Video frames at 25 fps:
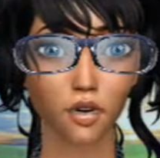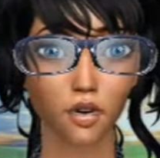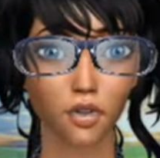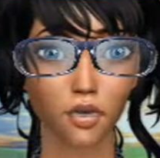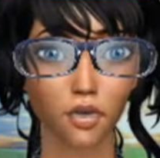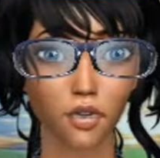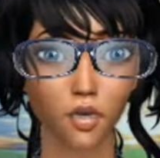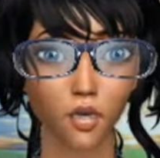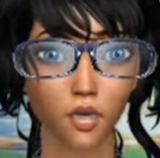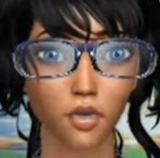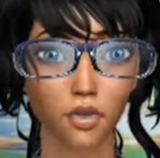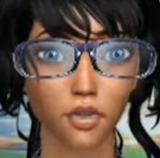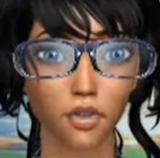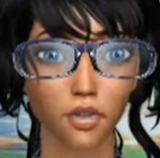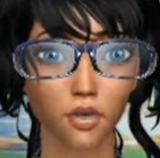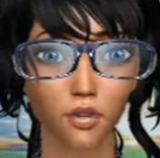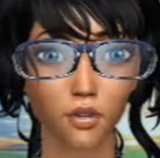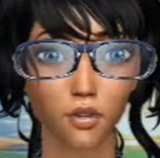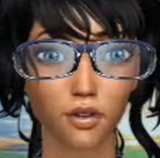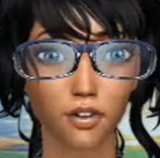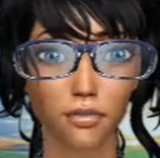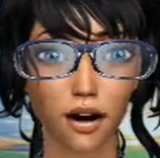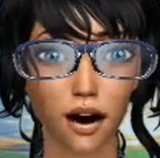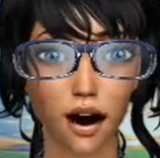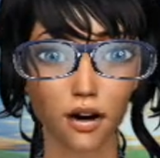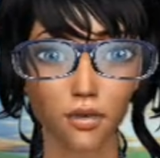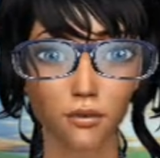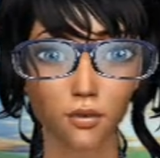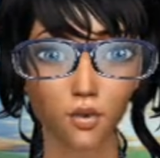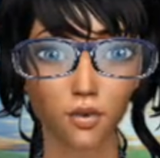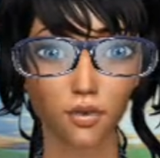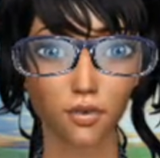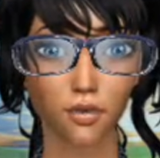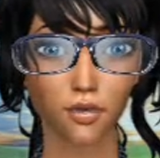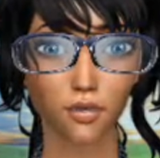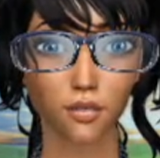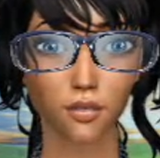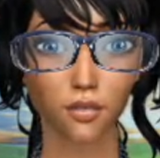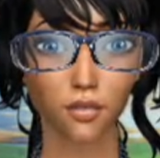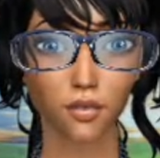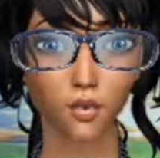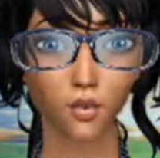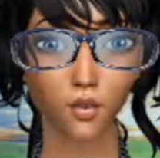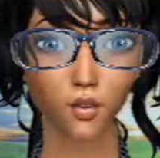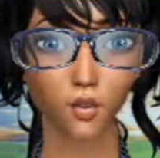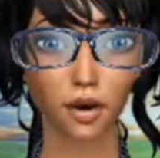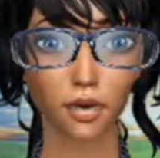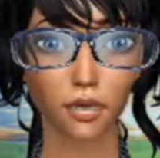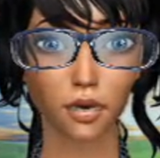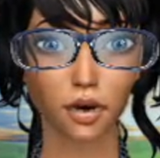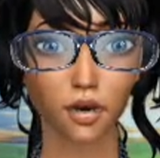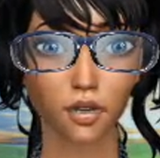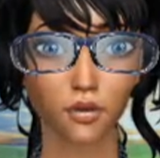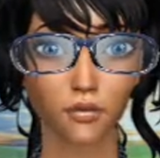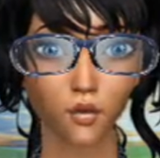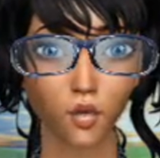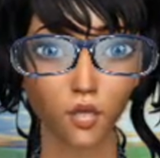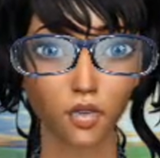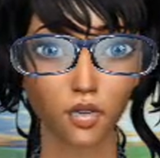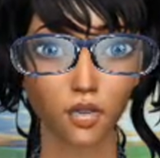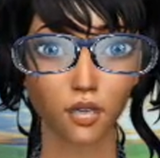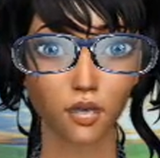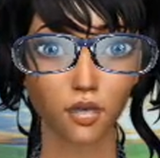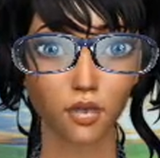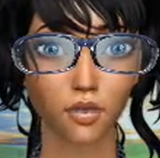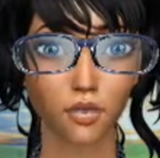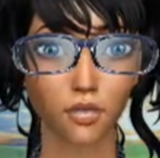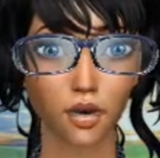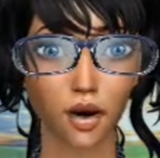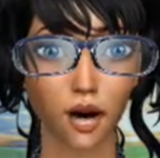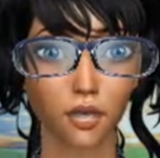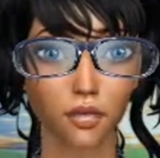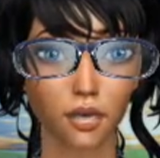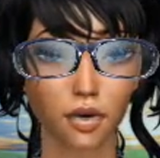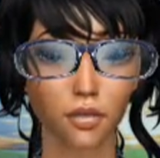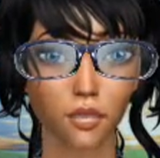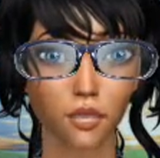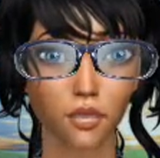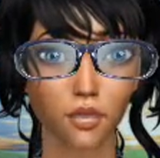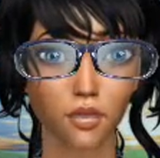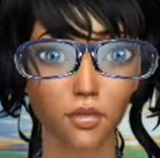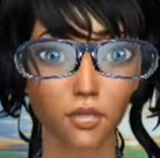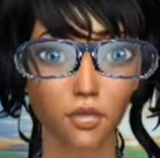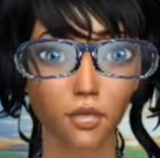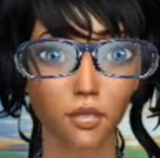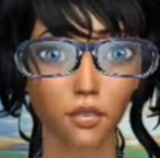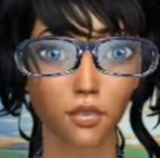Get info on top ranked resources on this topic.